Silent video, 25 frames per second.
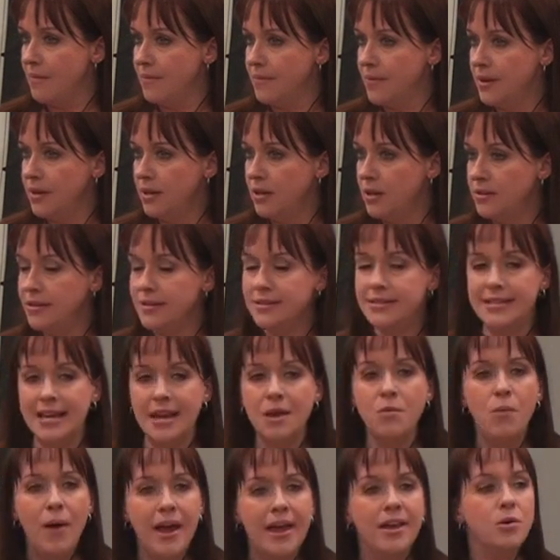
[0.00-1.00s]
them. The
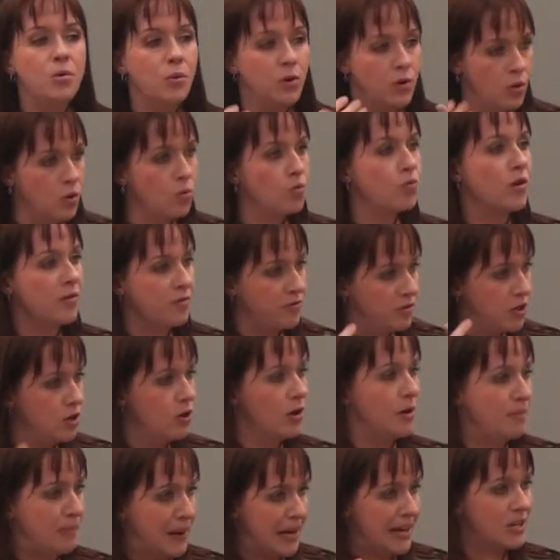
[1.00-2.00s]
same way you would
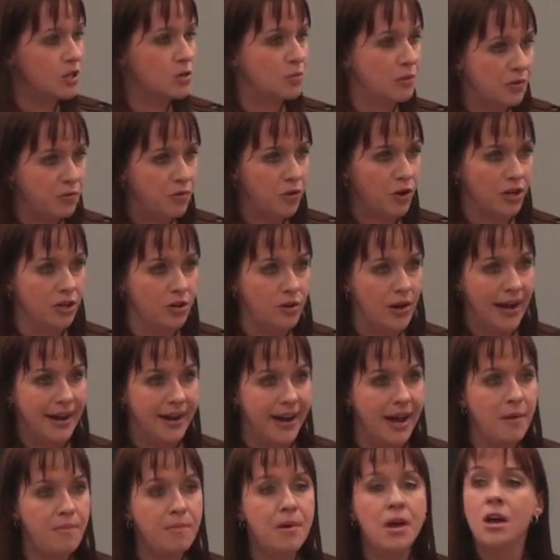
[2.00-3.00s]
review a pitch before you
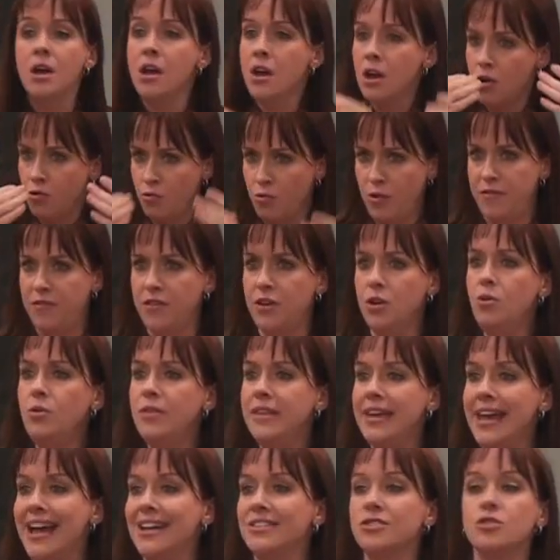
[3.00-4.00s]
got up, review
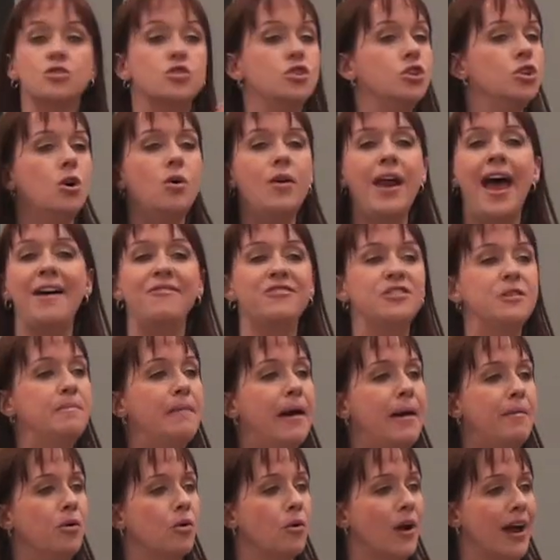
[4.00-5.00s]
the answers. You don't have to
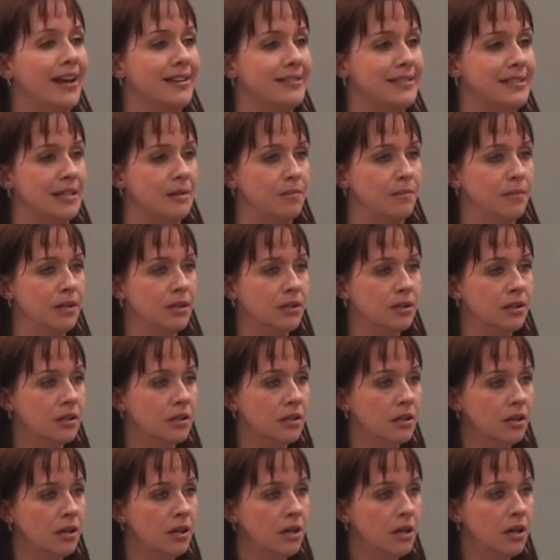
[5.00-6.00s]
memorize them,
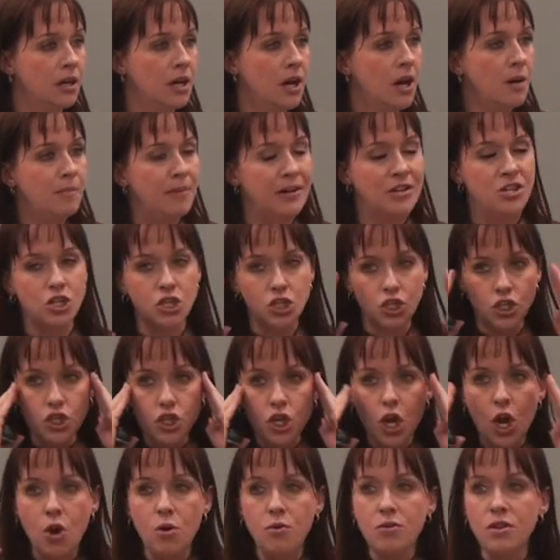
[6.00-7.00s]
but just
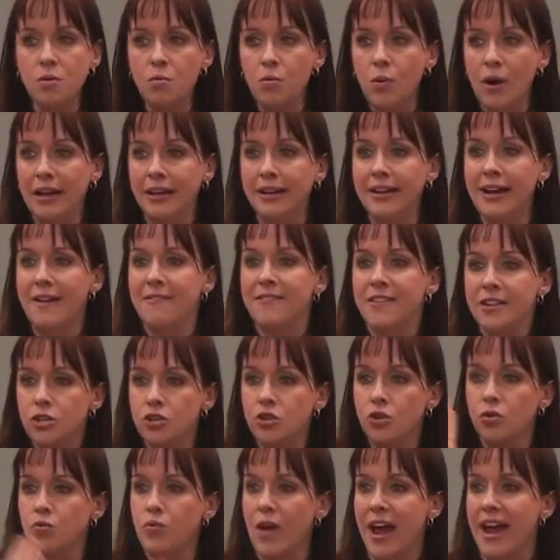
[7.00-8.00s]
know them well enough
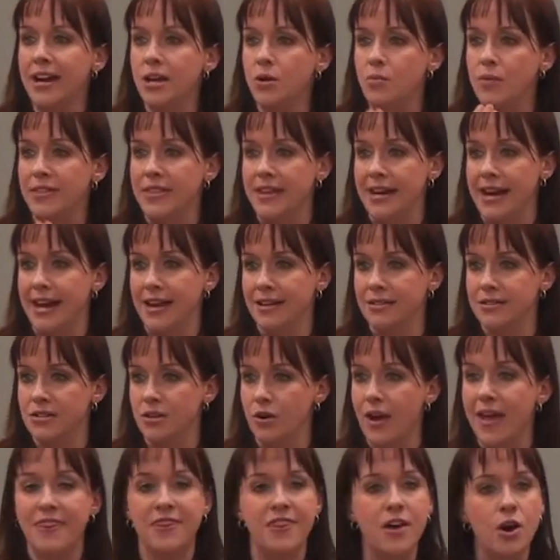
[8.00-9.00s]
that you're ready with an
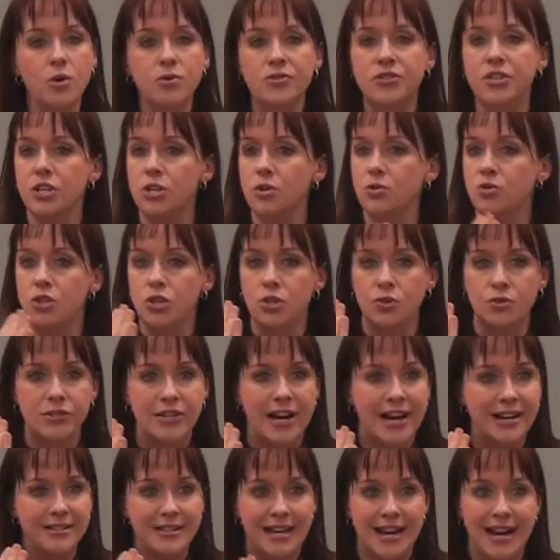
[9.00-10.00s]
answer. And those that you choose
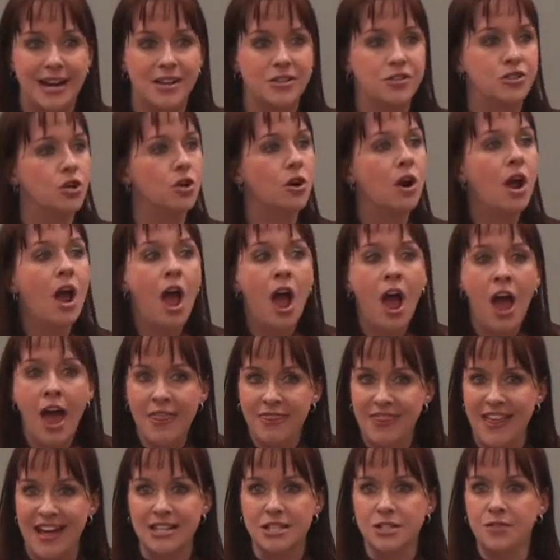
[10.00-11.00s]
not to answer,
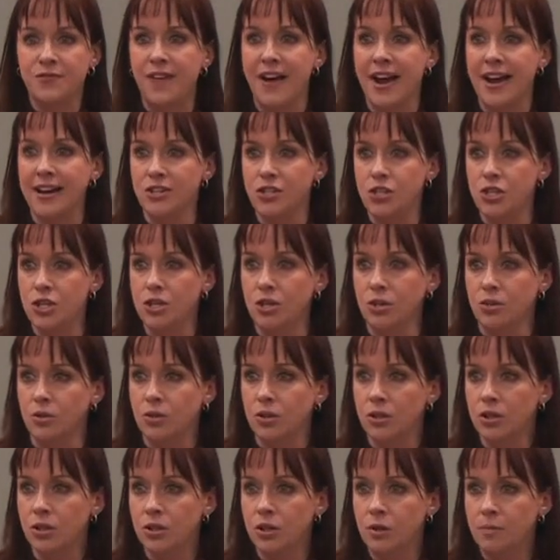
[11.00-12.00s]
that's fine
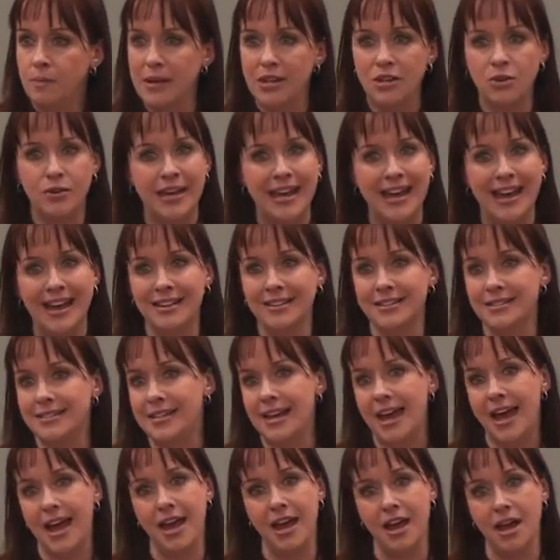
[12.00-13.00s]
too. But you can't
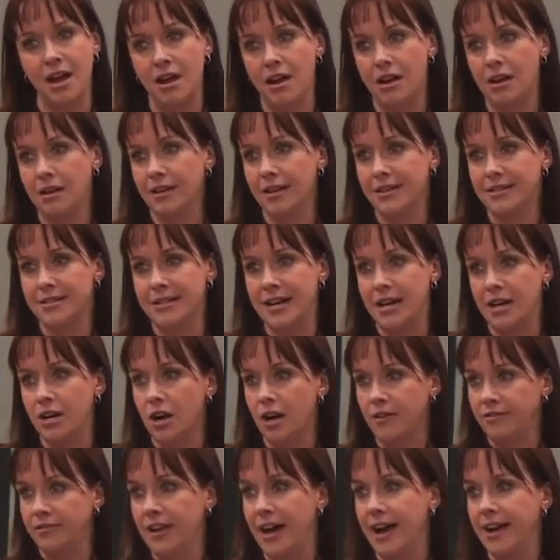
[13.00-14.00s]
say, let's take it
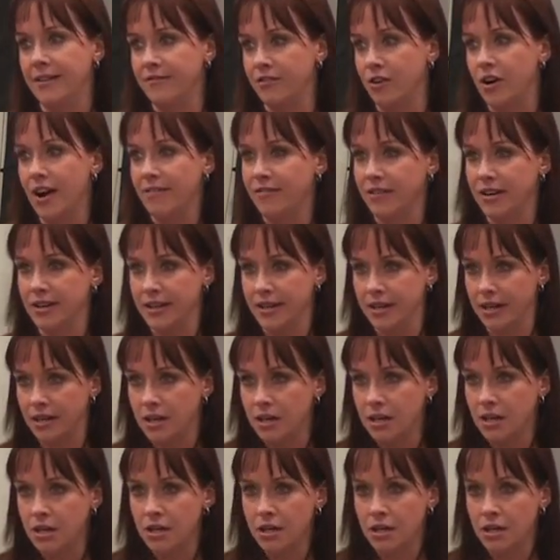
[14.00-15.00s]
offline for everything.